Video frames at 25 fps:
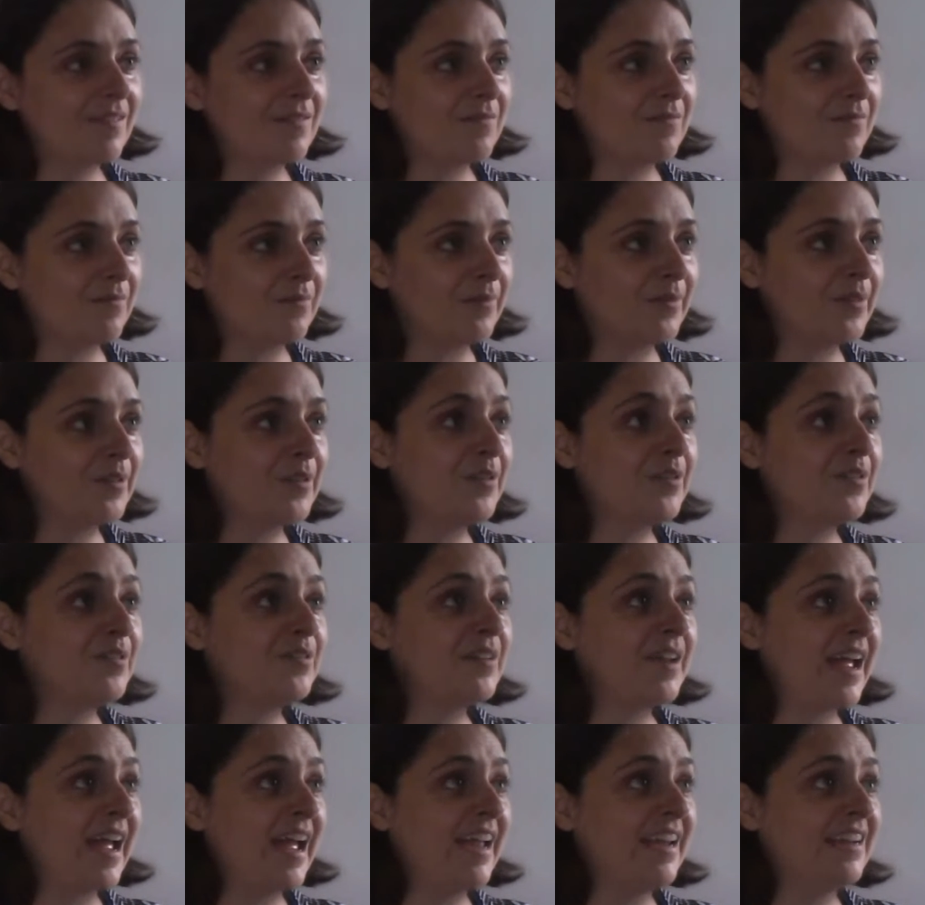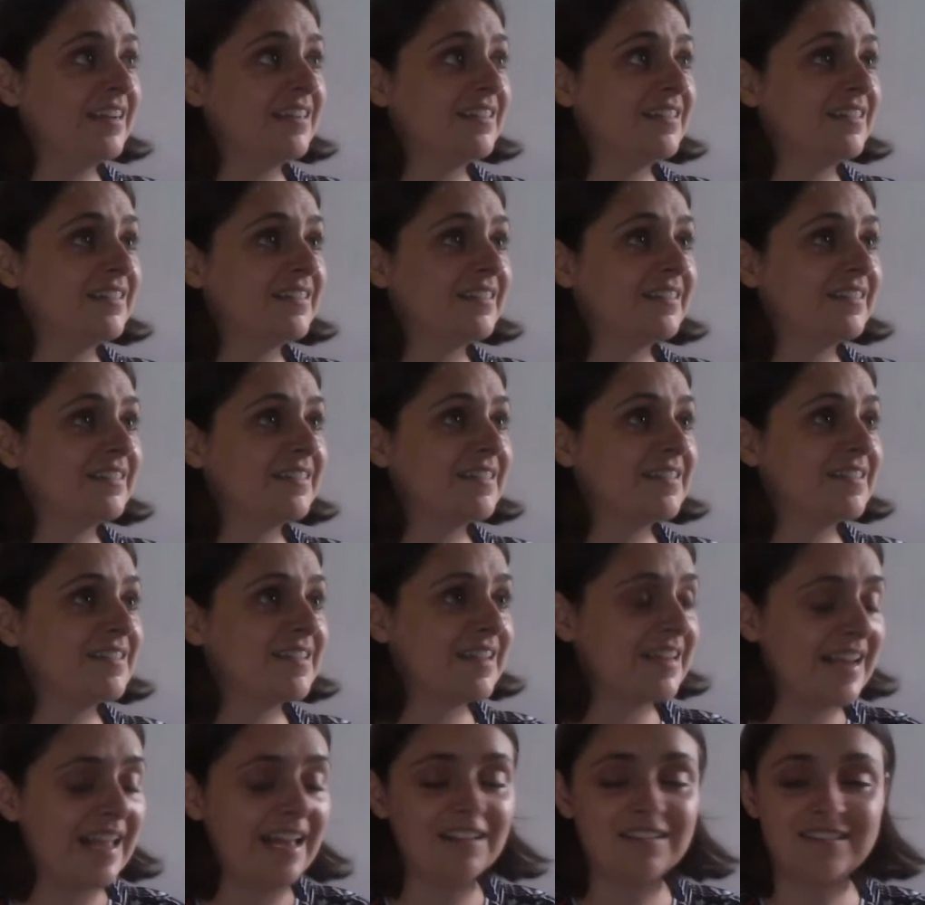rude and
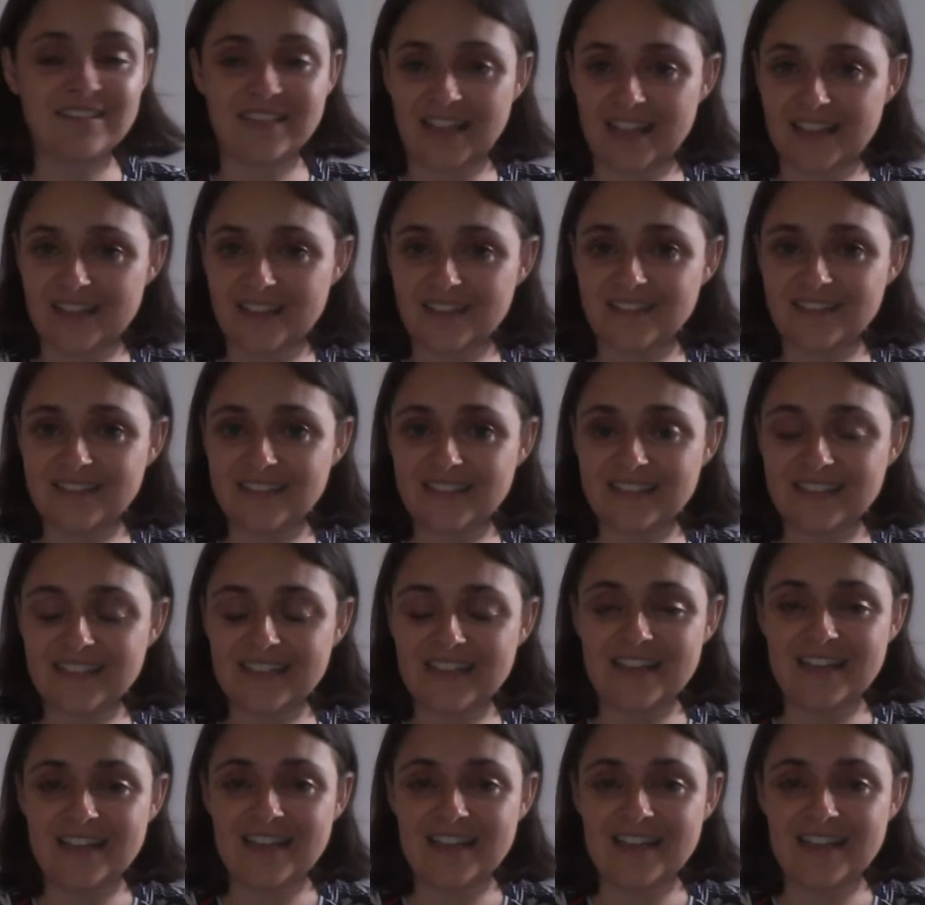denounce others.